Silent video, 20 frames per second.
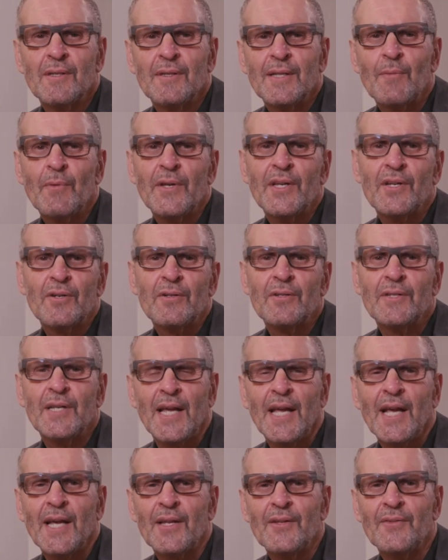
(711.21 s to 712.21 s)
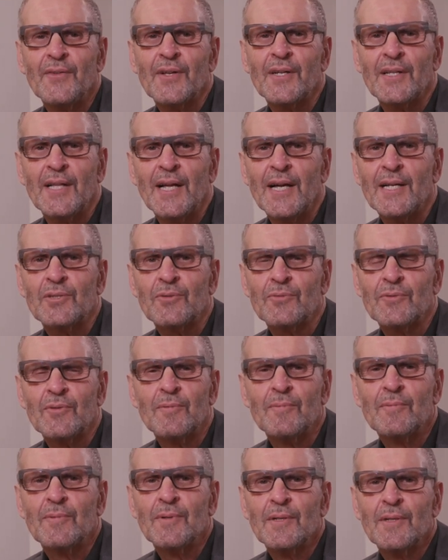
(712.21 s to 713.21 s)
that we couldn't add in the
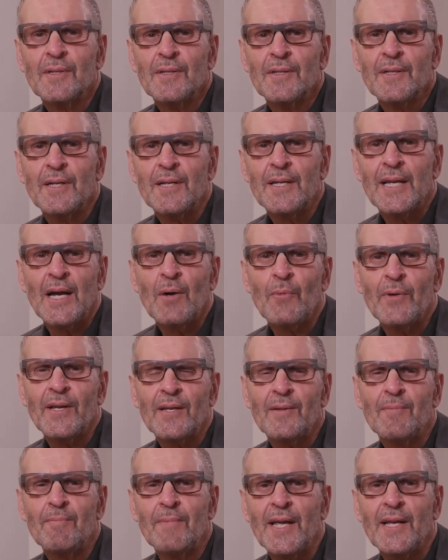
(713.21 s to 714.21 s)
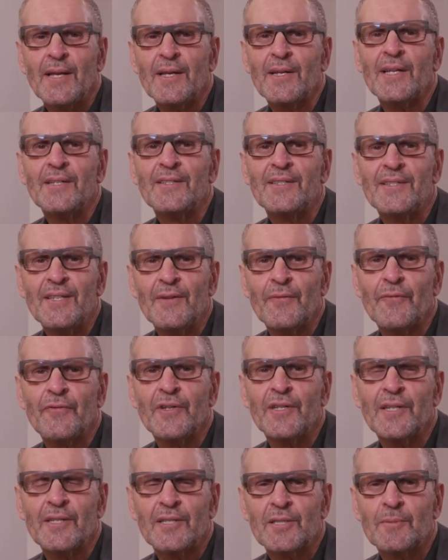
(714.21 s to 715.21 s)
classroom and how we could make it a
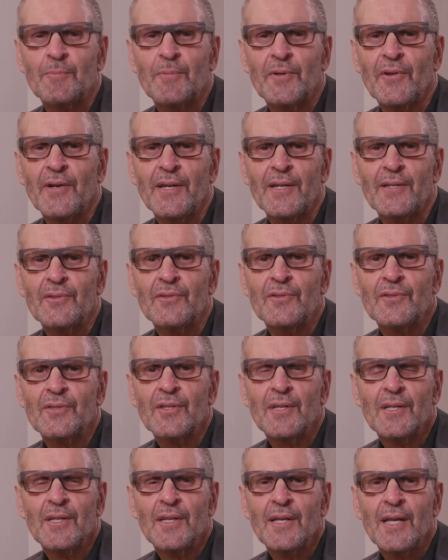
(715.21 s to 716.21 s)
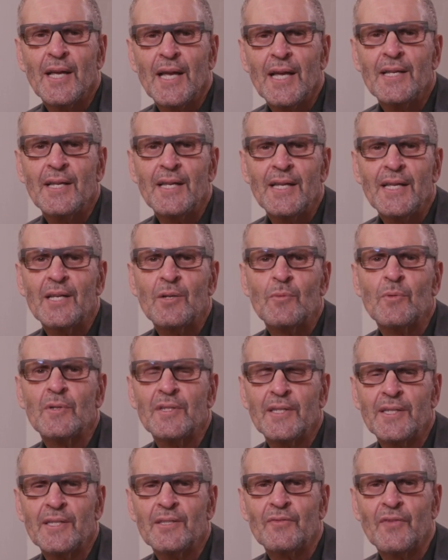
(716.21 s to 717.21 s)
different experience and
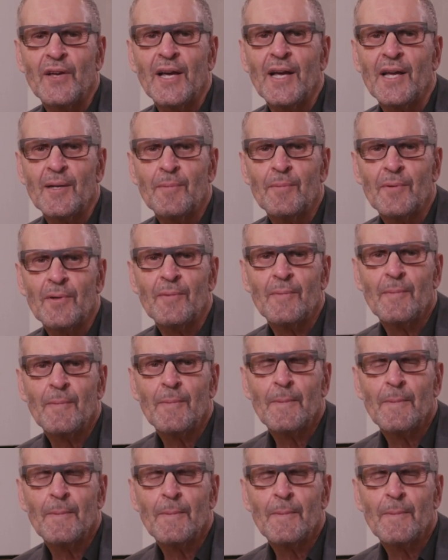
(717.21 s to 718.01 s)
equally as valuable.